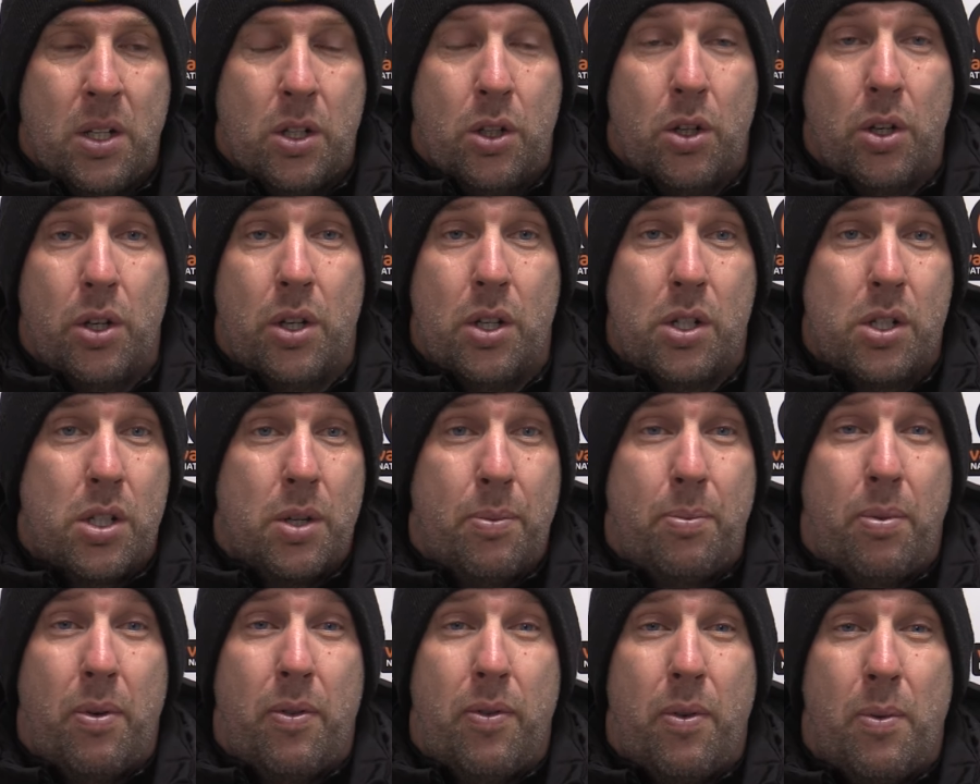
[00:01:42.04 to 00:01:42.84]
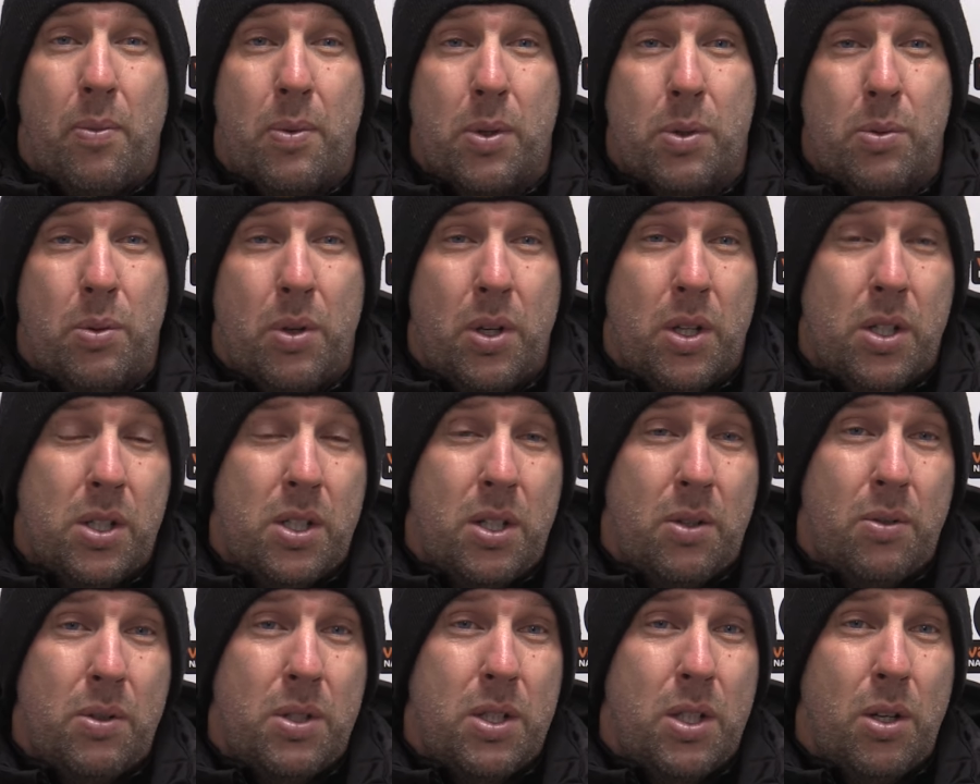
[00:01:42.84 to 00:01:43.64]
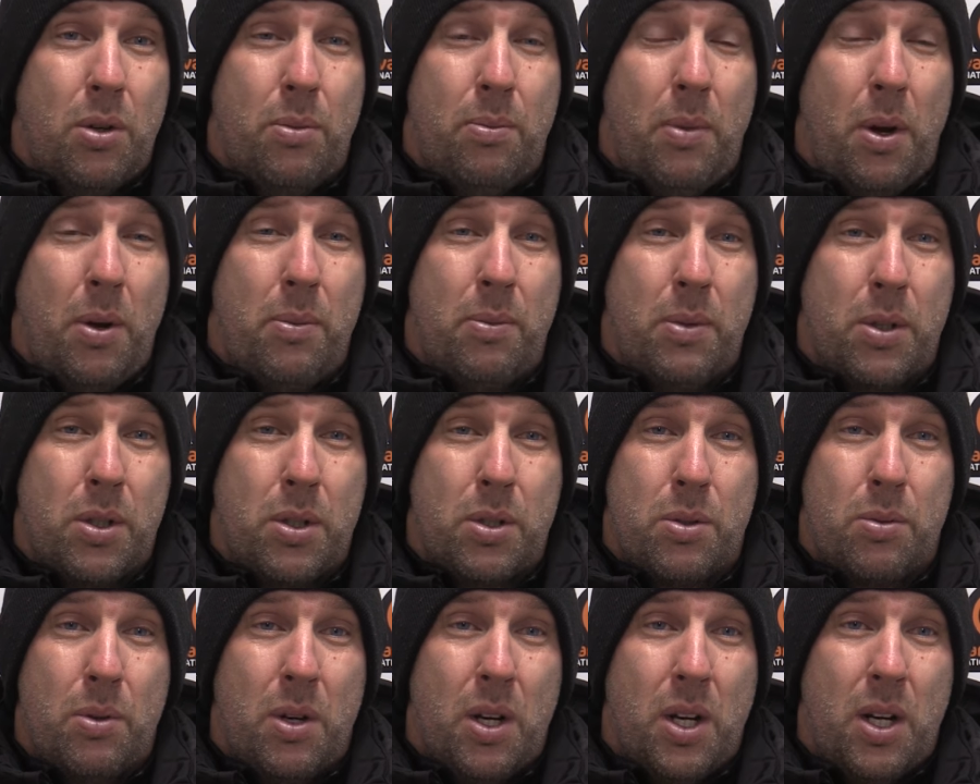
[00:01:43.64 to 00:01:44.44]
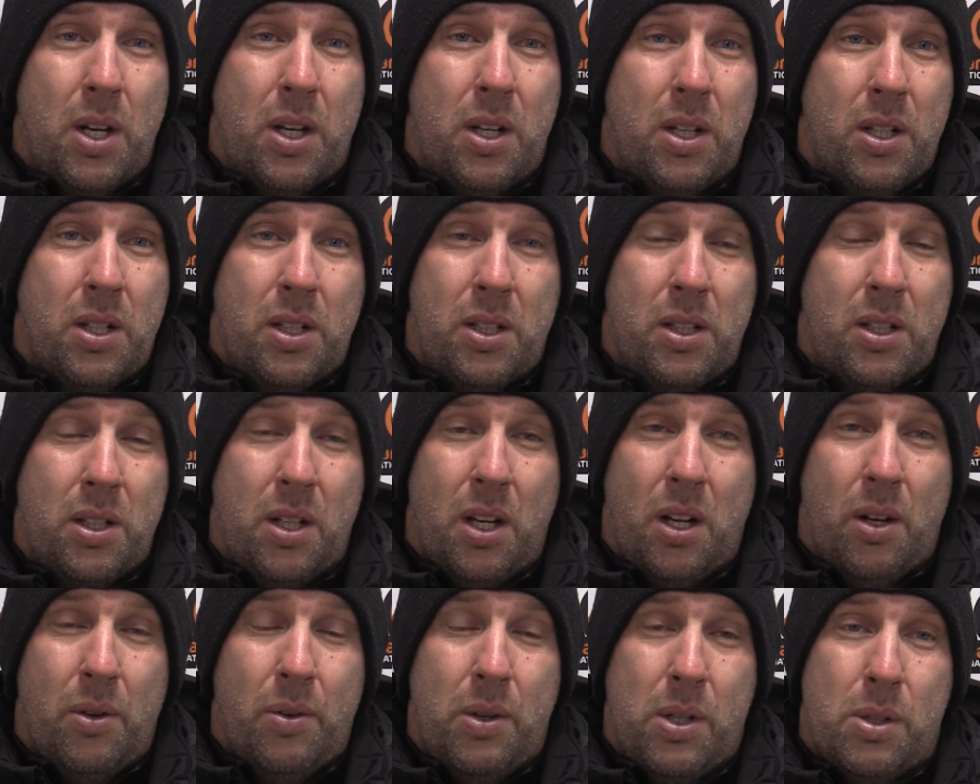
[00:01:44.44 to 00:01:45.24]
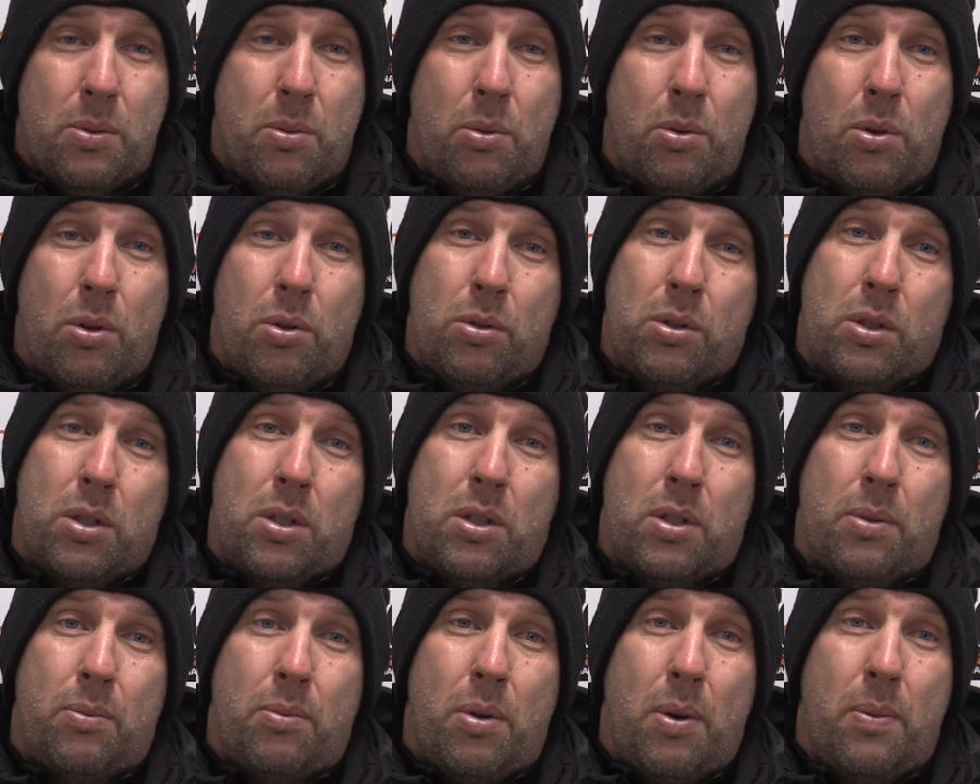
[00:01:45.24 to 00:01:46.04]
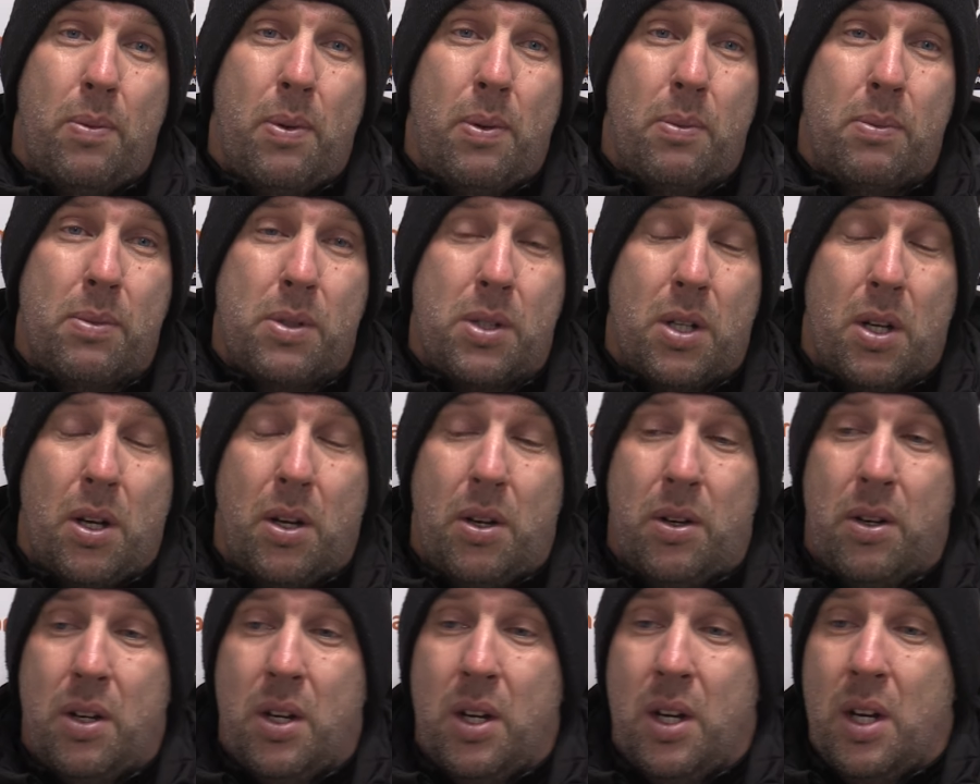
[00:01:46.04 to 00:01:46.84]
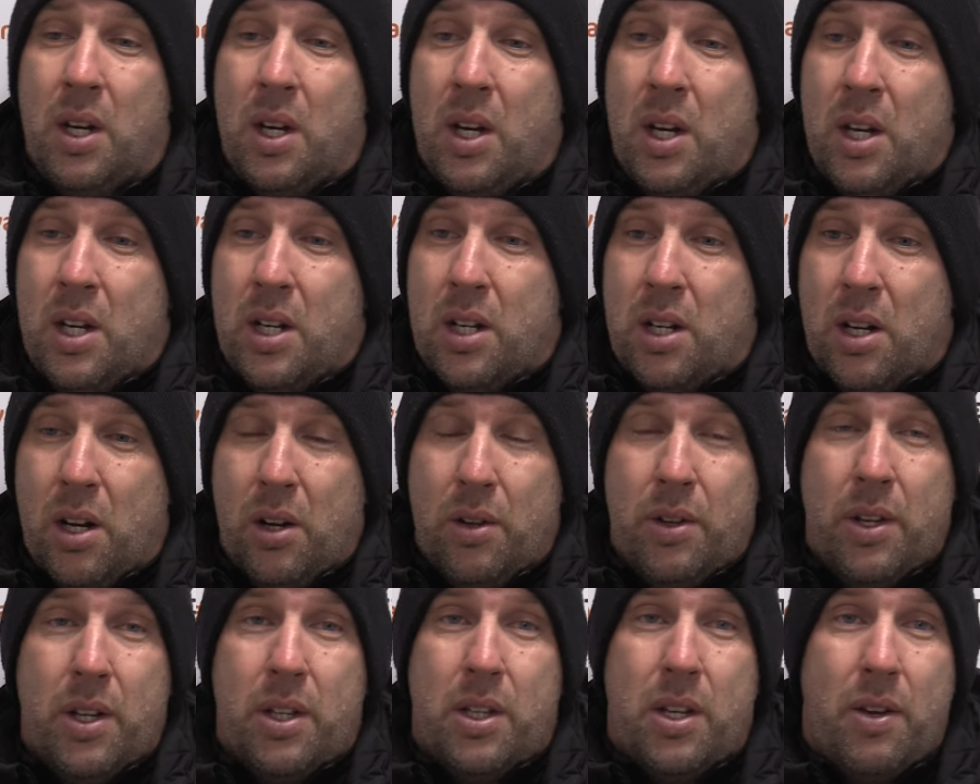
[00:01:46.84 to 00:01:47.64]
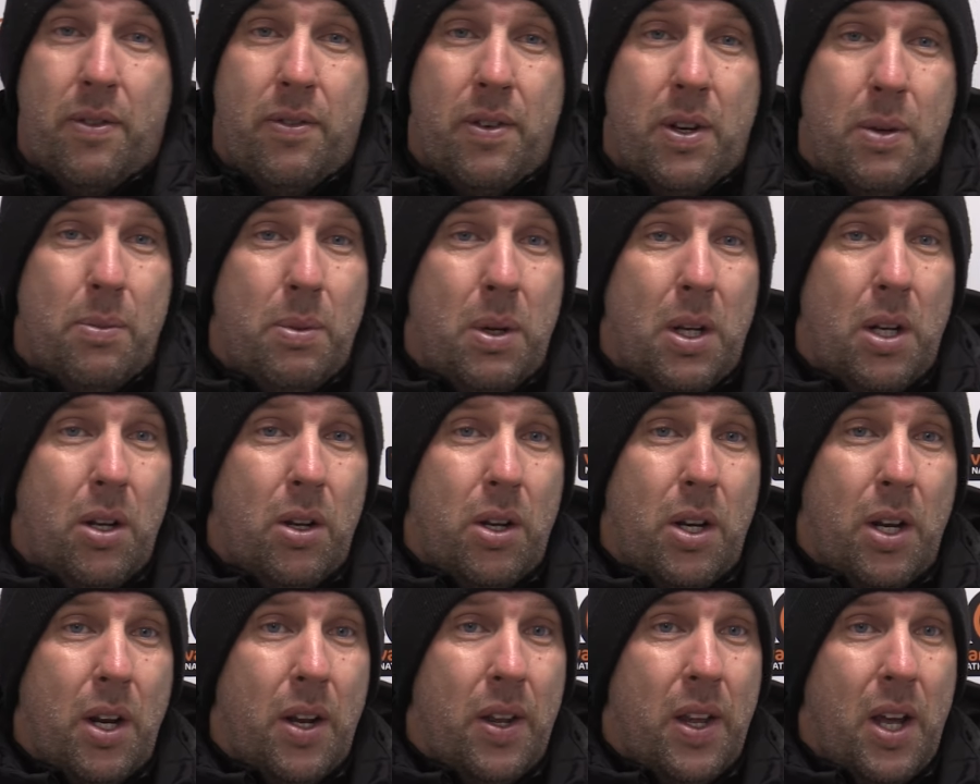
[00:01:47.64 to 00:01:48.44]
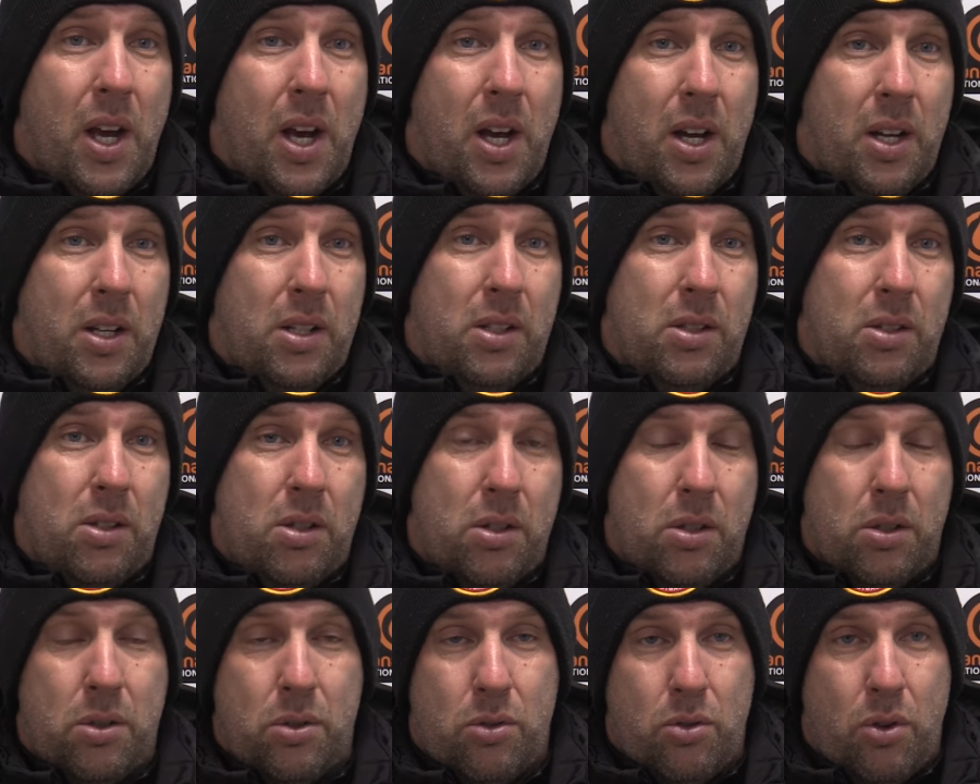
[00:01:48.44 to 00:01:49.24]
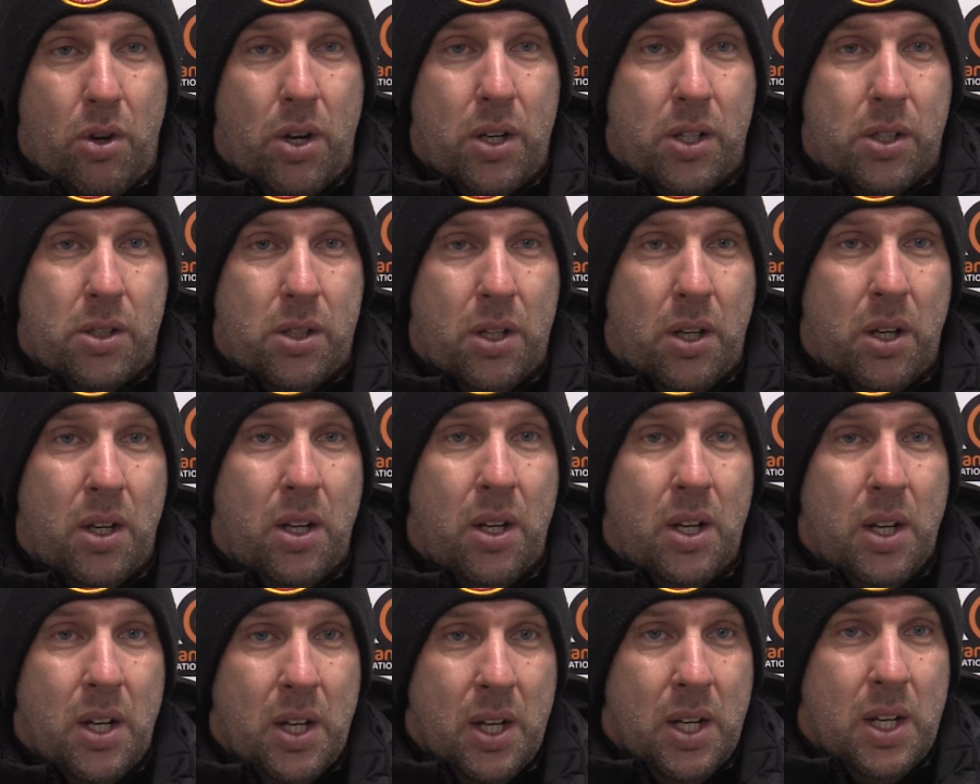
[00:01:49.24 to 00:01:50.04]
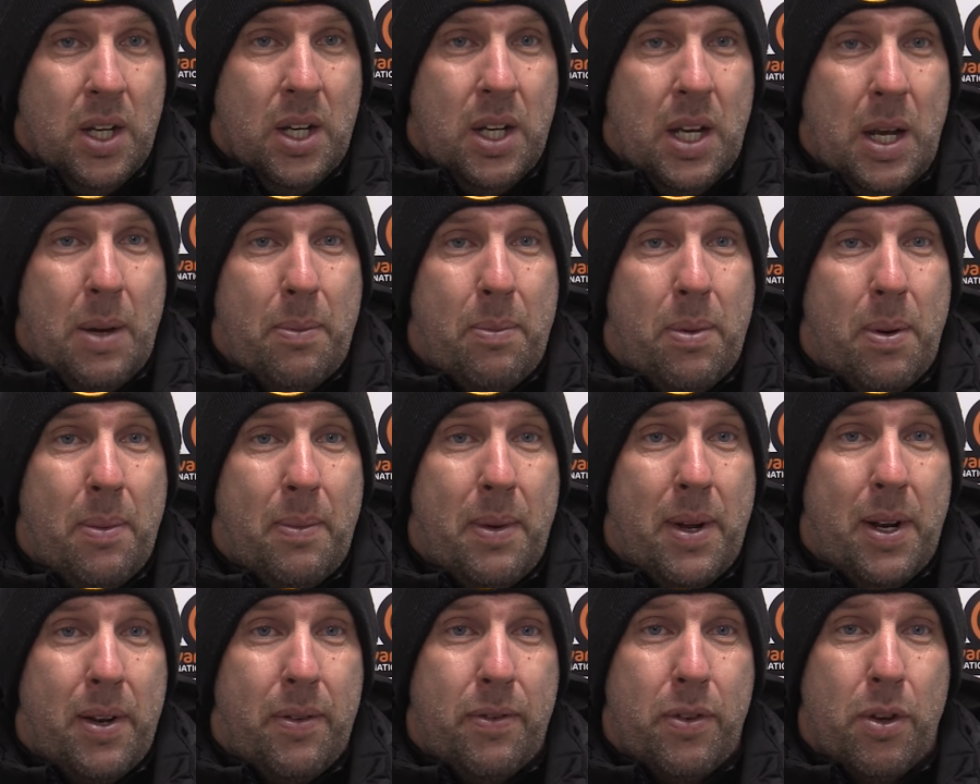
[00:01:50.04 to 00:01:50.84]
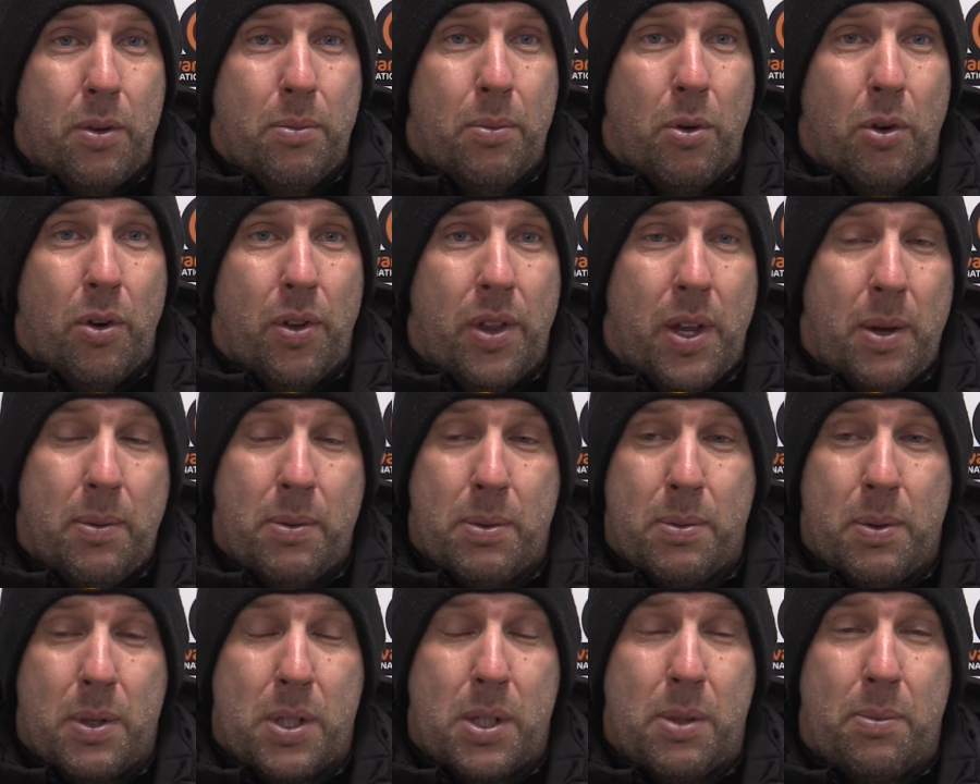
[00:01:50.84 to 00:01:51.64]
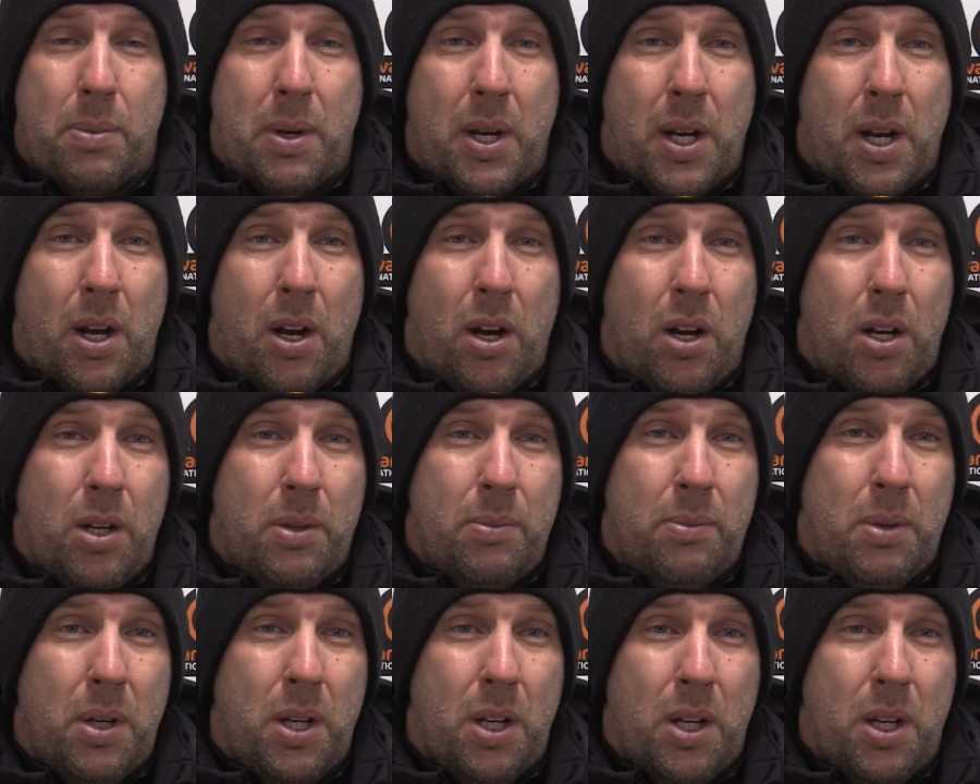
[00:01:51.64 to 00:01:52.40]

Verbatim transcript: good as the performance was, there were still moments where you know he's causes some problems. So you know they'll definitely be looking at that and trying to implement a few more of them, especially being at home.